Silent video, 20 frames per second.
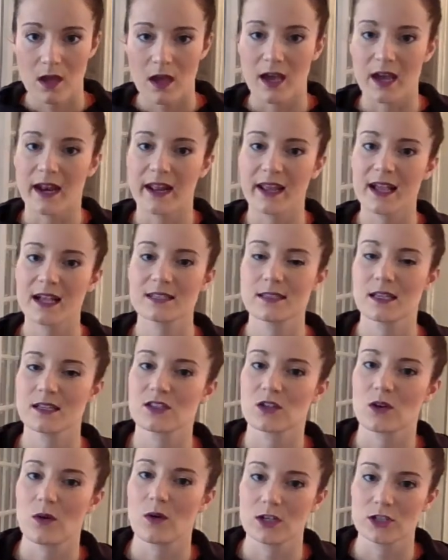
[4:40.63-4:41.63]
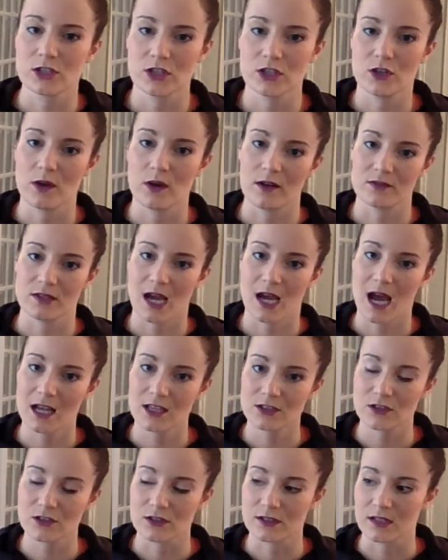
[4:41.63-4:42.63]
And I guess that's the question you have to
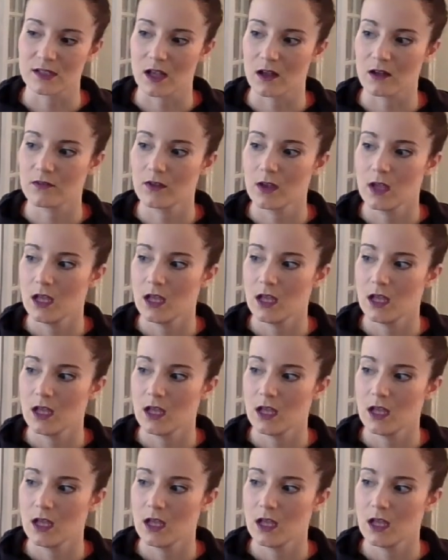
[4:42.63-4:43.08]
ask yourself.